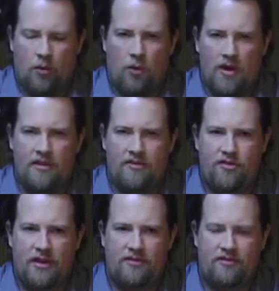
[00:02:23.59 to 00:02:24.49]
one of these
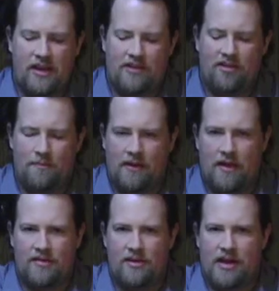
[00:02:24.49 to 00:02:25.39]
things, take something
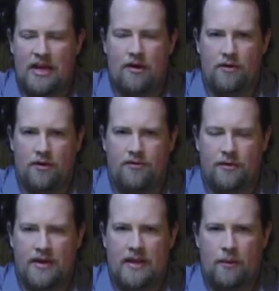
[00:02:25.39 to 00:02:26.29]
like the Kyoto Treaty,